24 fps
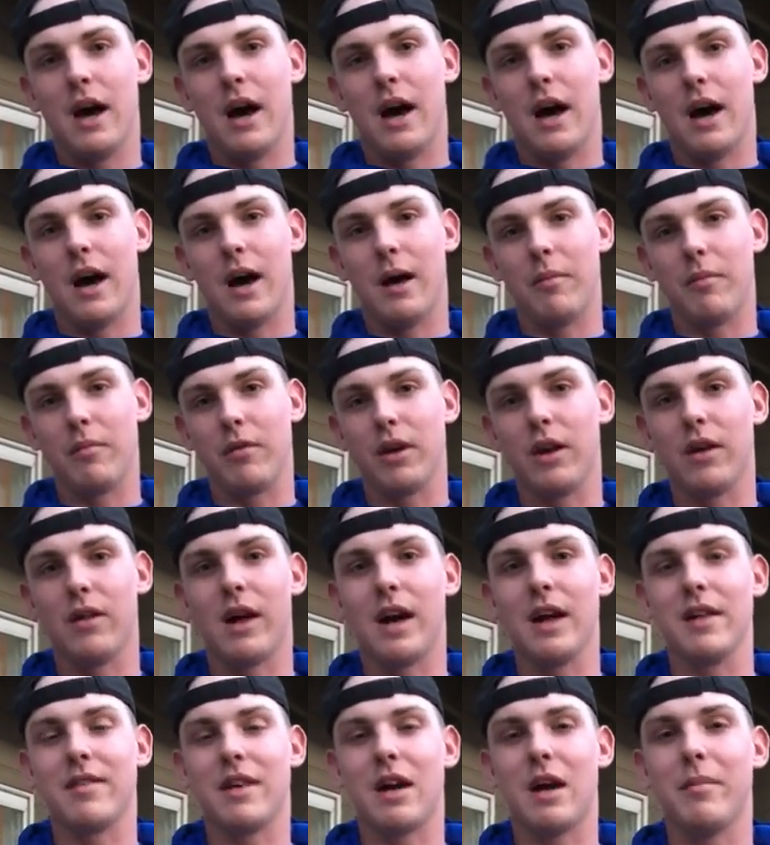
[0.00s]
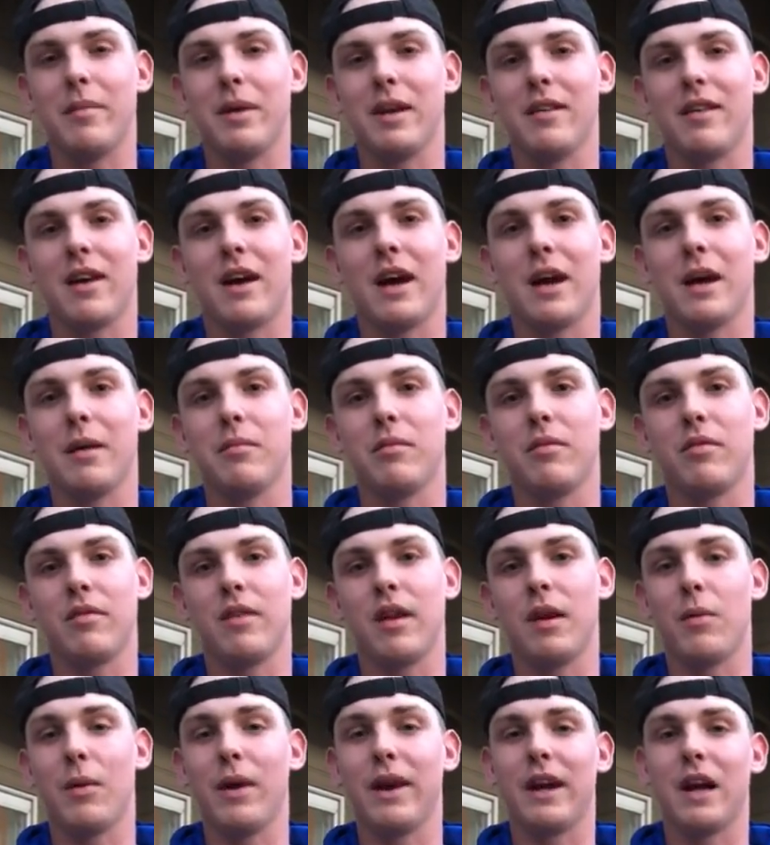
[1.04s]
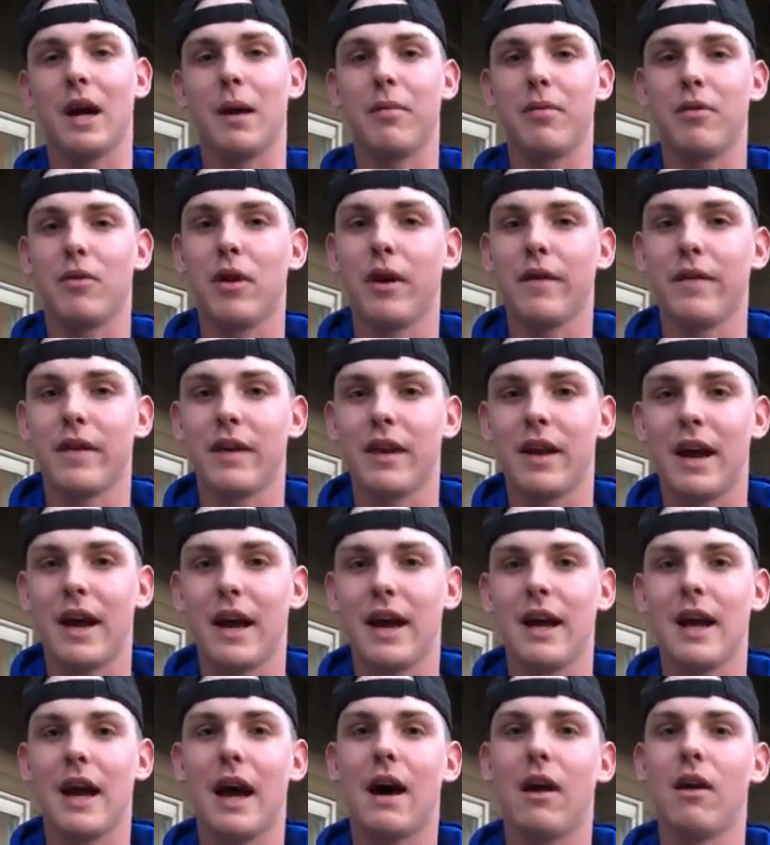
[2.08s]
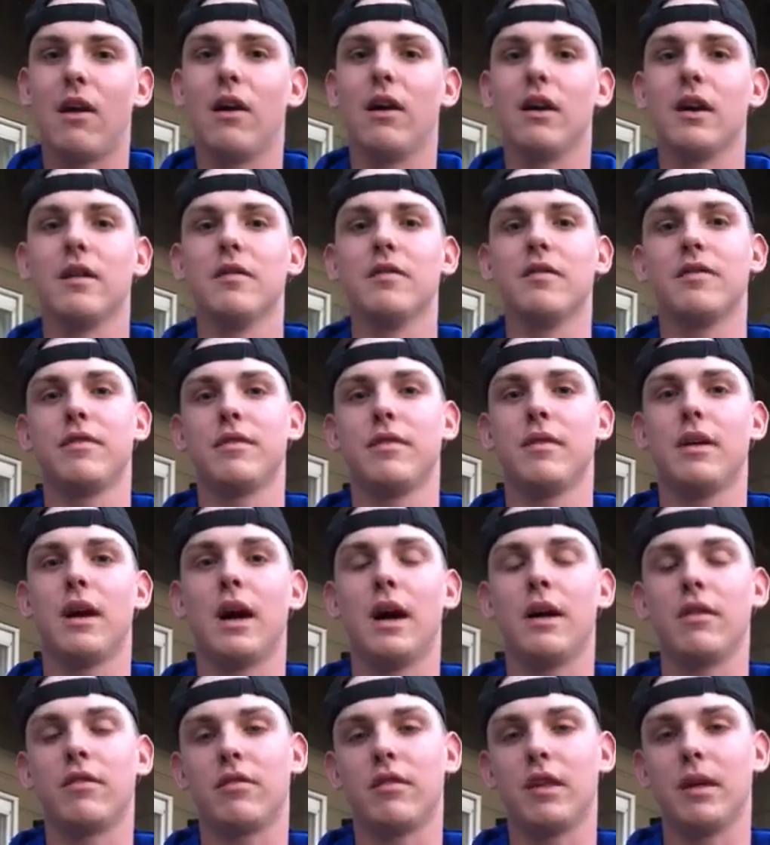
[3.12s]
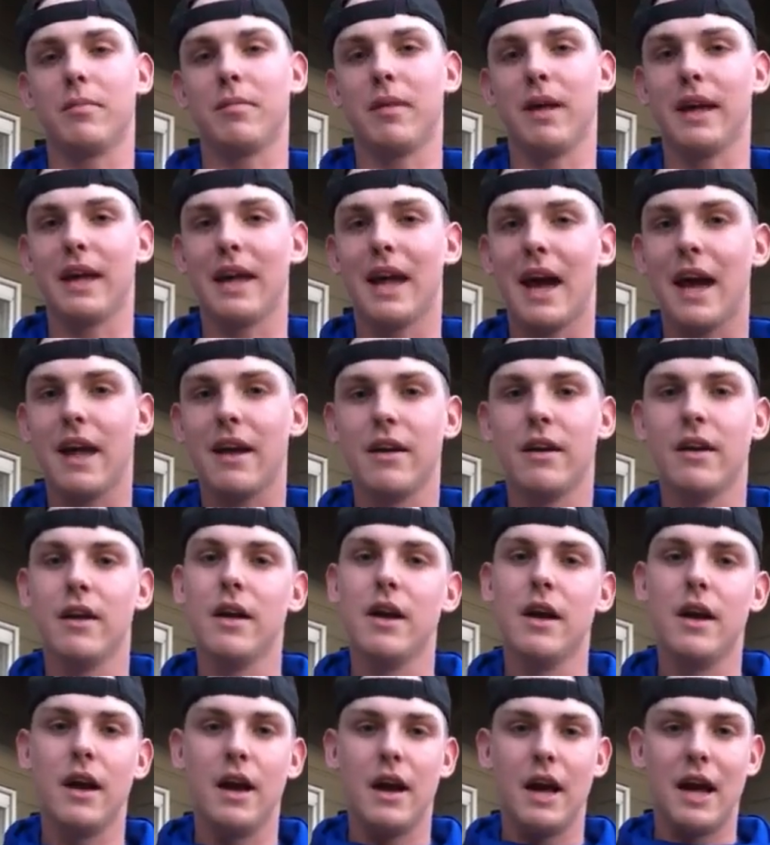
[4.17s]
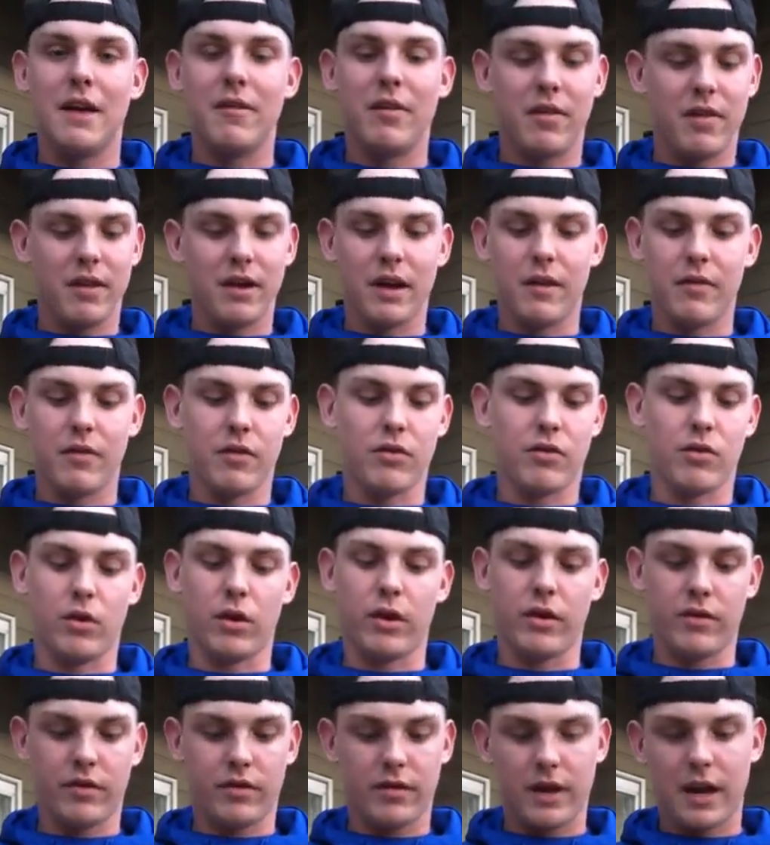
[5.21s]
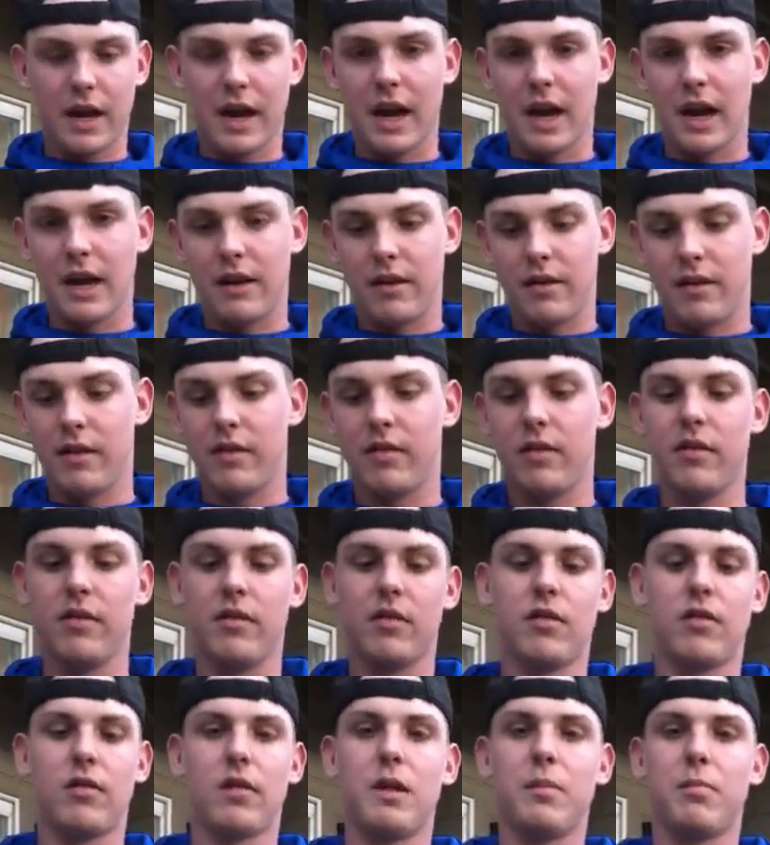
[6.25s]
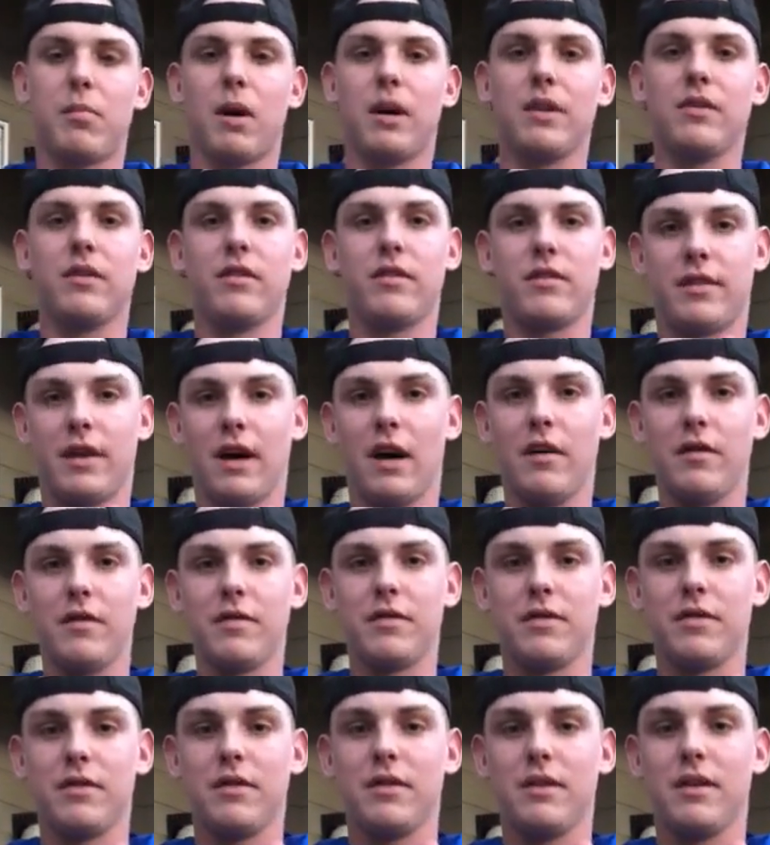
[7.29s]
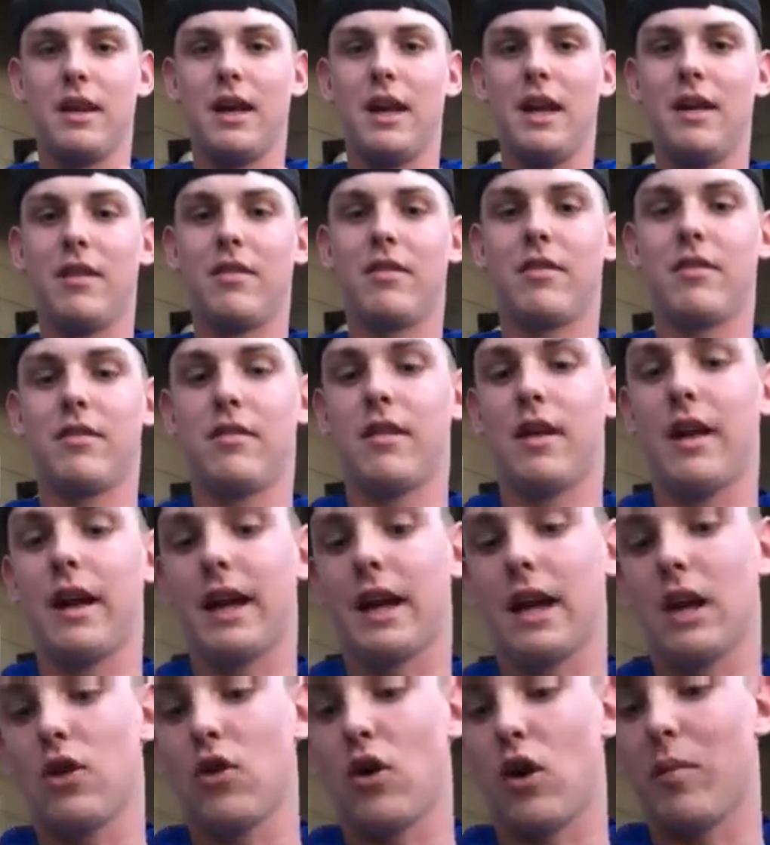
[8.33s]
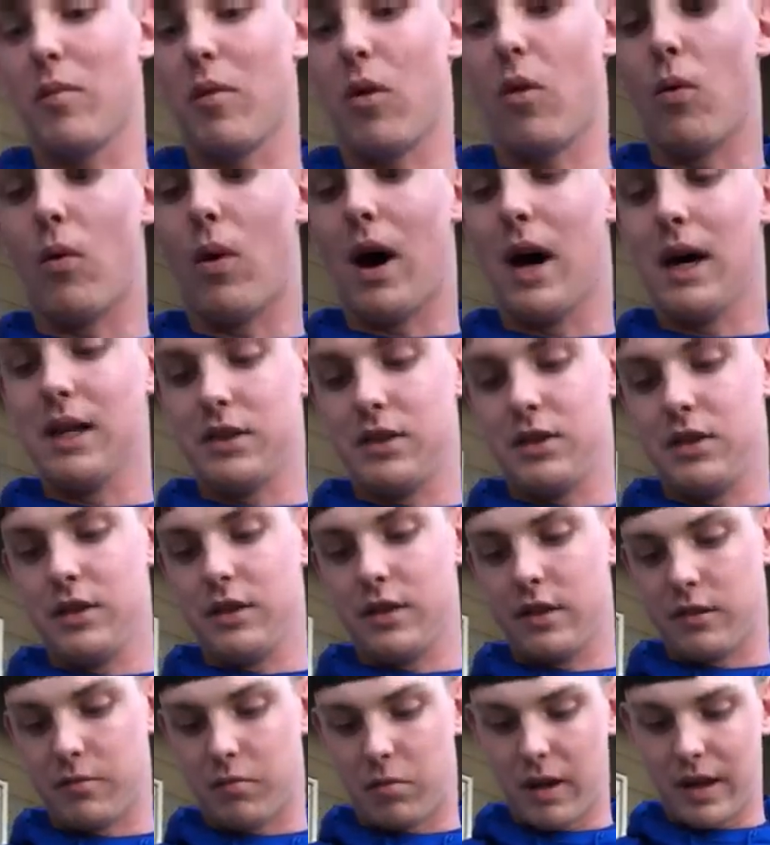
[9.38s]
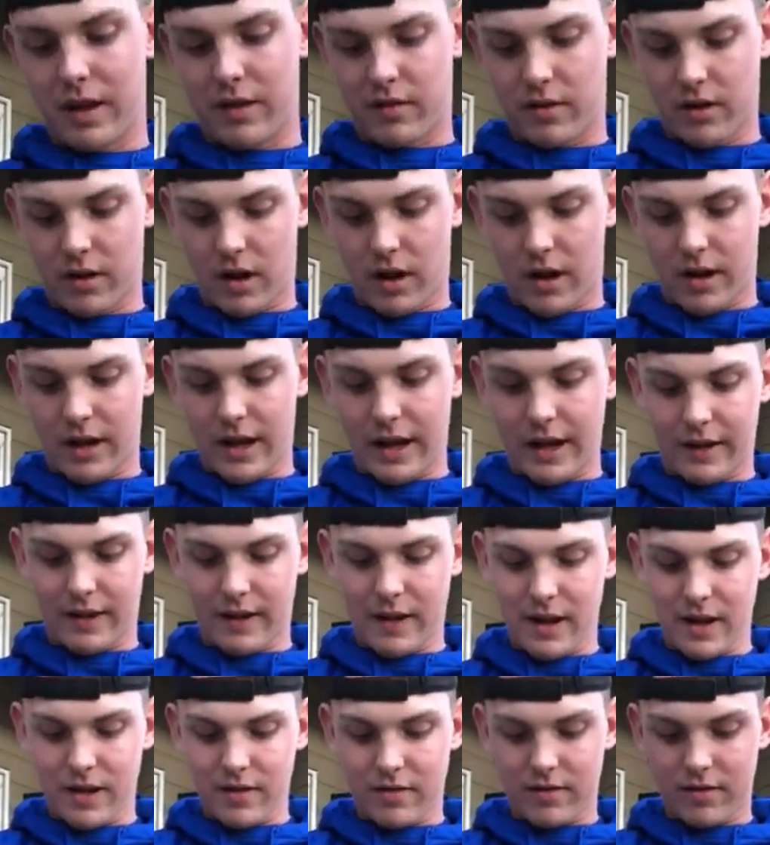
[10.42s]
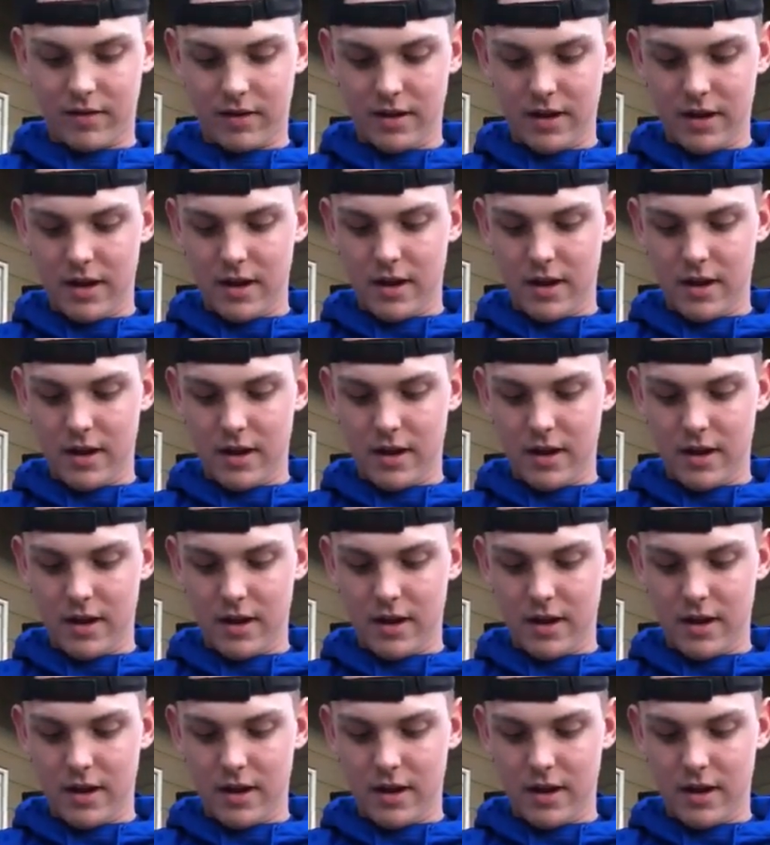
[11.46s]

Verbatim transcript: um, realize how many times they wake up throughout the night, how long of uh, sleep they get, everything of the sorts. And this is the sleep watch itself. It's like a normal watch. You just place it on like this